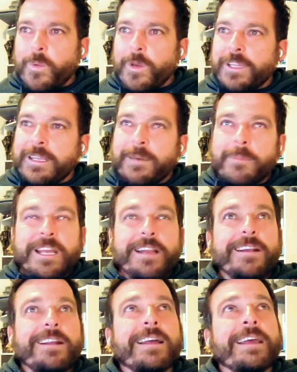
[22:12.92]
with him.
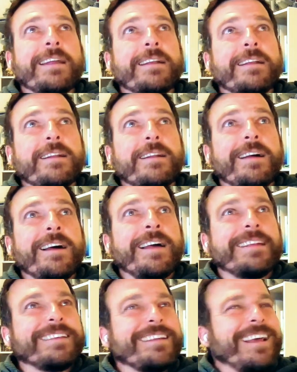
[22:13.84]
And
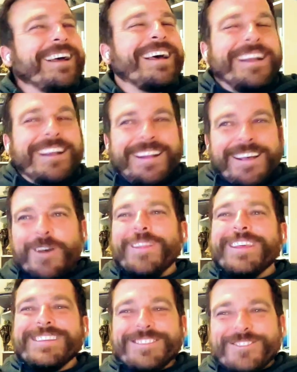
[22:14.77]
I said, I don't know,
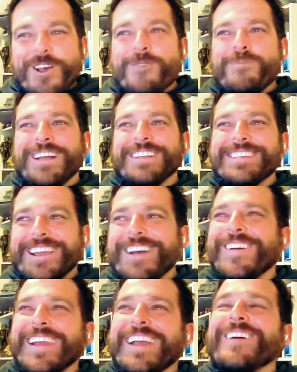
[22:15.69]
there's so much
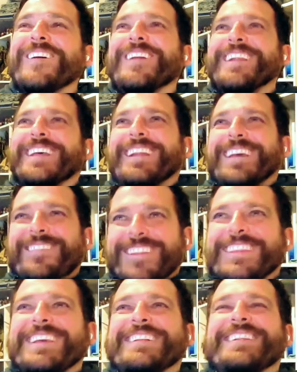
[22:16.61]
going on and
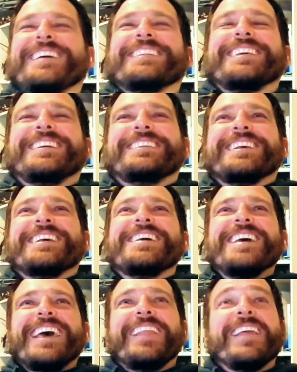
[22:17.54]
everything like this.
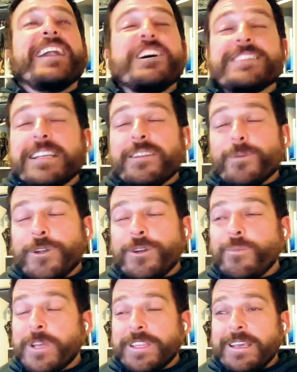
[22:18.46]
And then I was in the
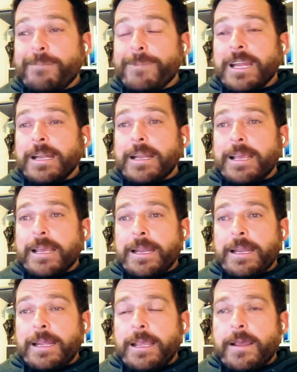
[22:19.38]
room with him,
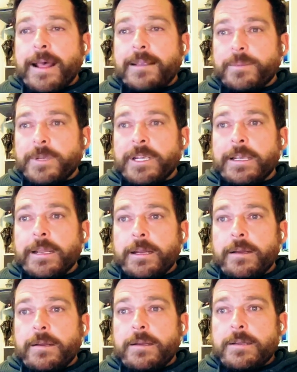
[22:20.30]
and he asked me,
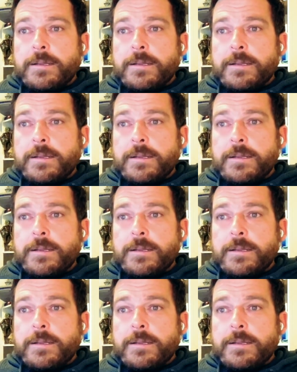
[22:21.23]
and